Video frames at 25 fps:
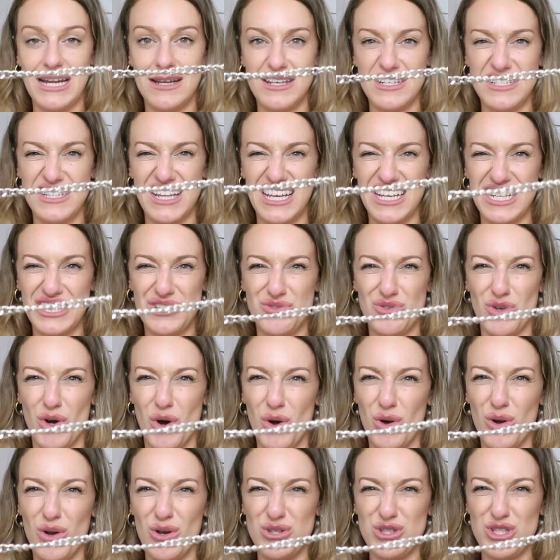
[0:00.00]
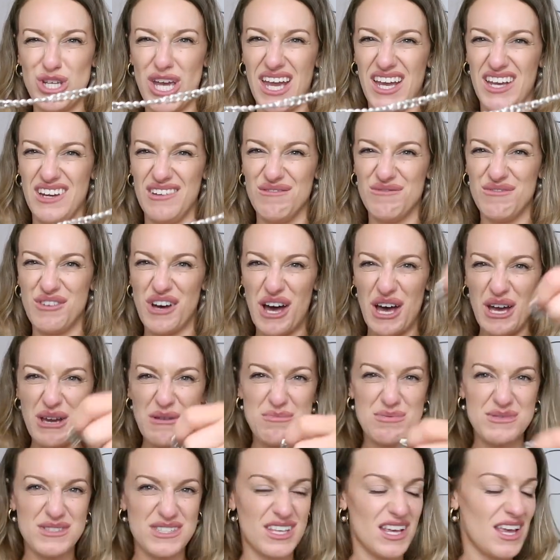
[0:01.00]
It's like dog chain
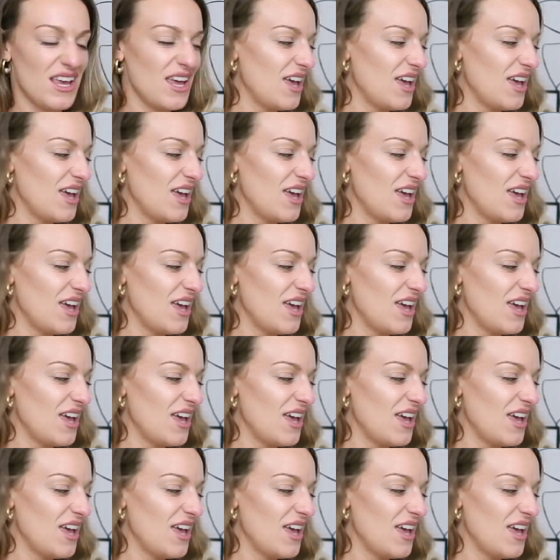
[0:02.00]
vibes.